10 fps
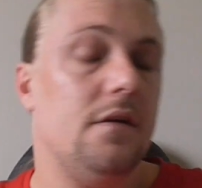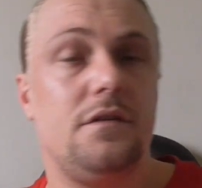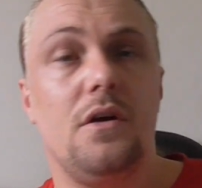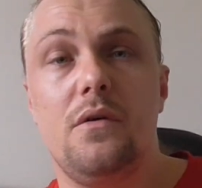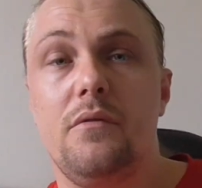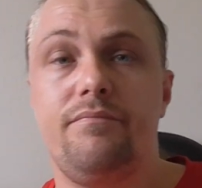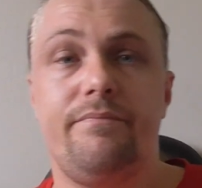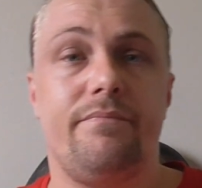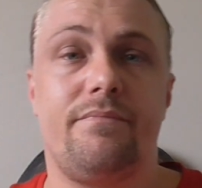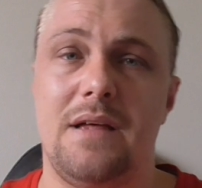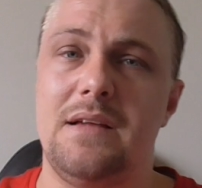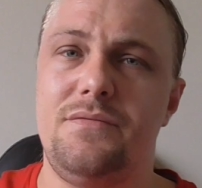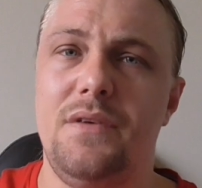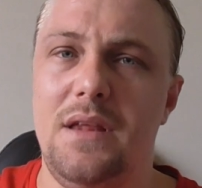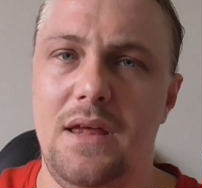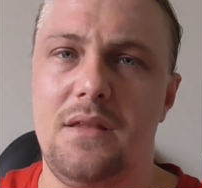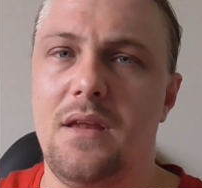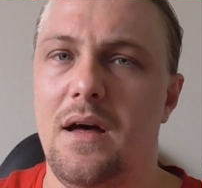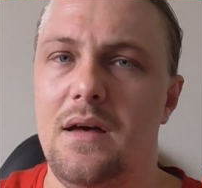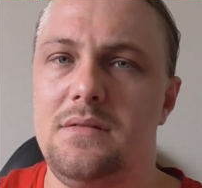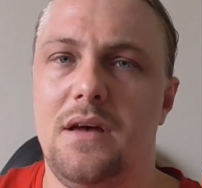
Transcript: So that's really it, guys.